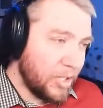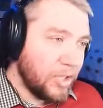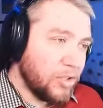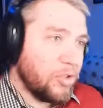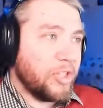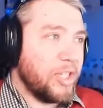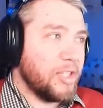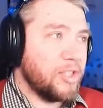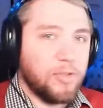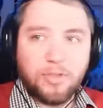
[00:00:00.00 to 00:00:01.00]
usually in a
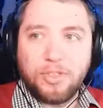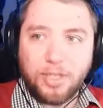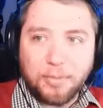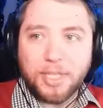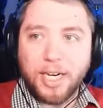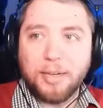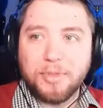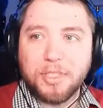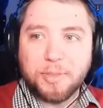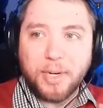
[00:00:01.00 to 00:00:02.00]
suit,
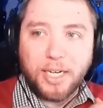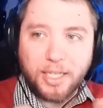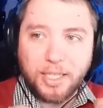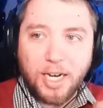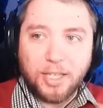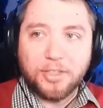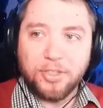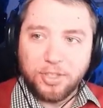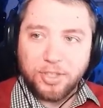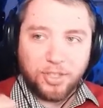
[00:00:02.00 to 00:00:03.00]
sometimes spotting collared
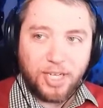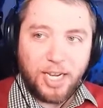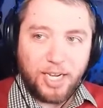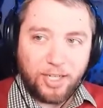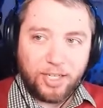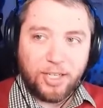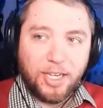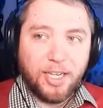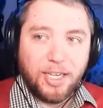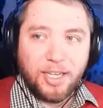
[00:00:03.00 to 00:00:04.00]
shirt and
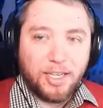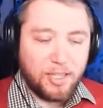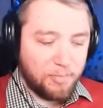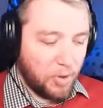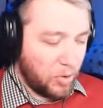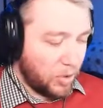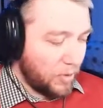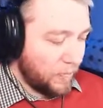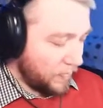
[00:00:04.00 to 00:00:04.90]
polo,